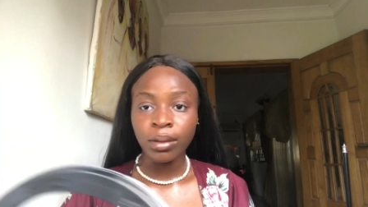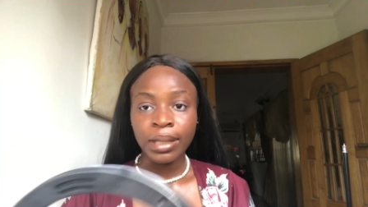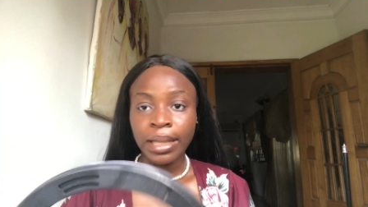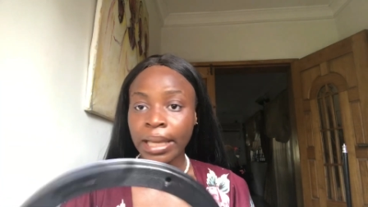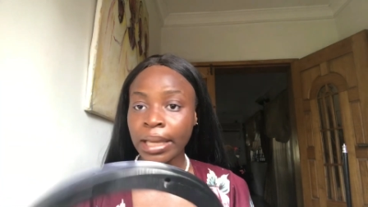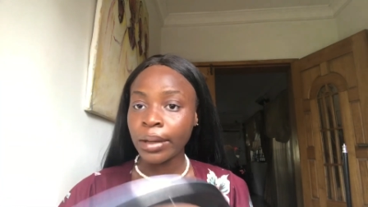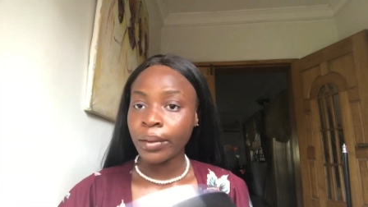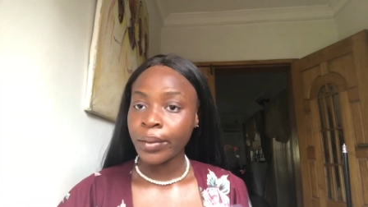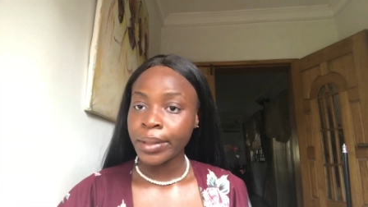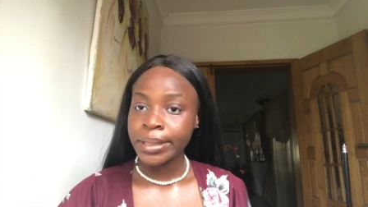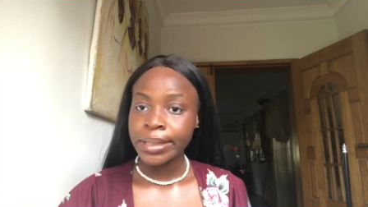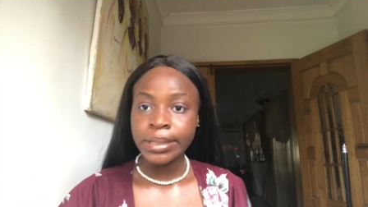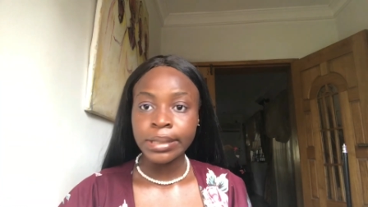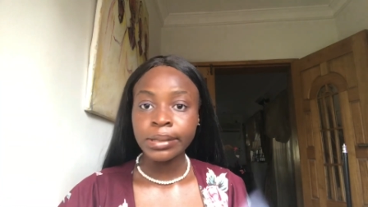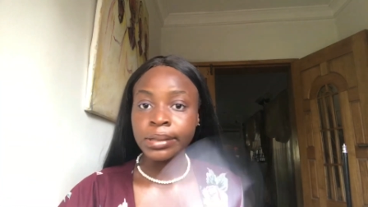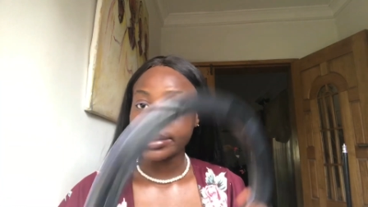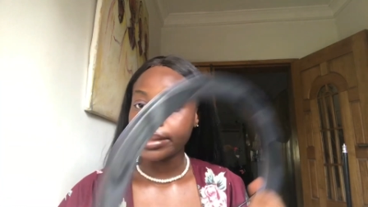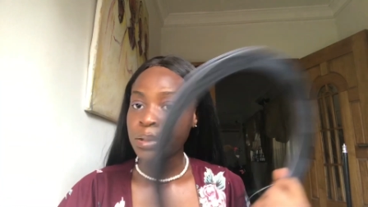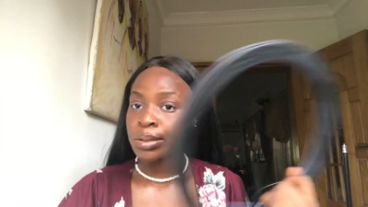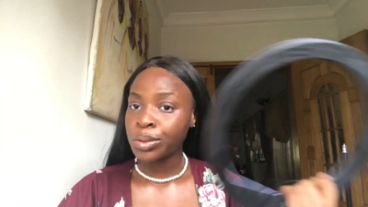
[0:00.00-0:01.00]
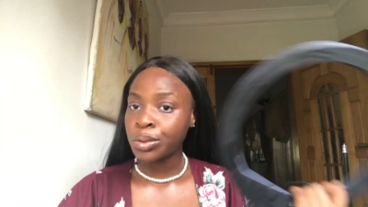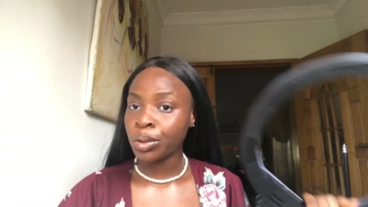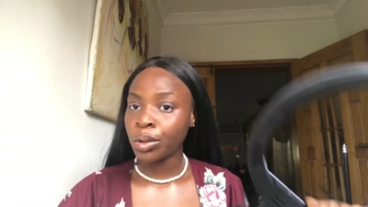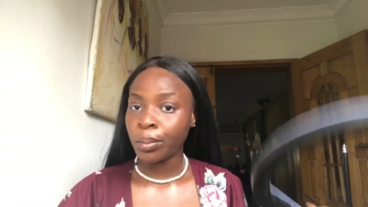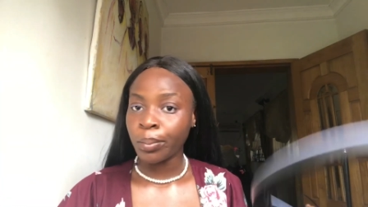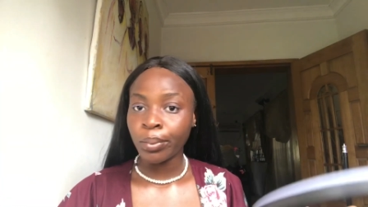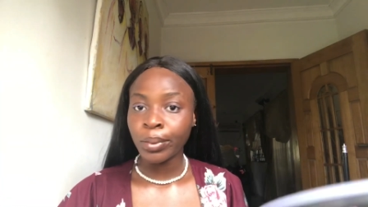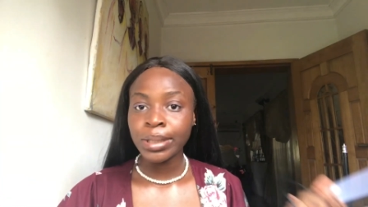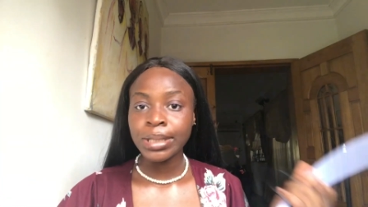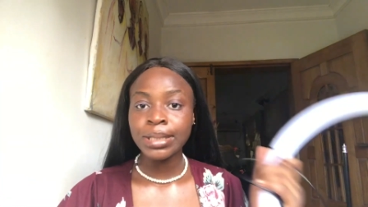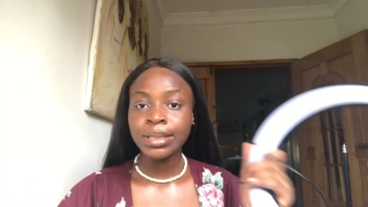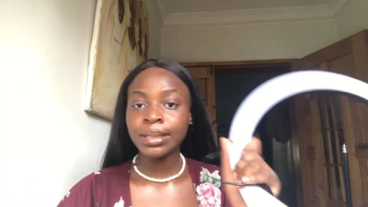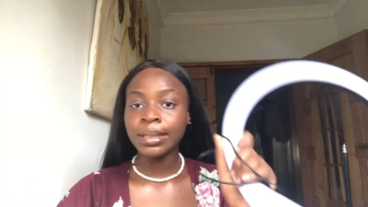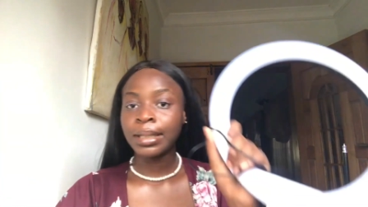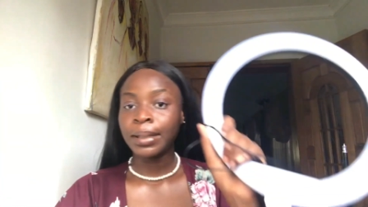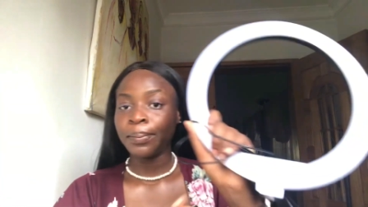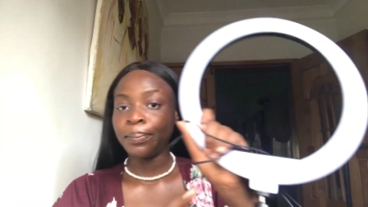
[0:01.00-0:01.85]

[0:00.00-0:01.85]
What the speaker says: Like, waiting this up, waiting they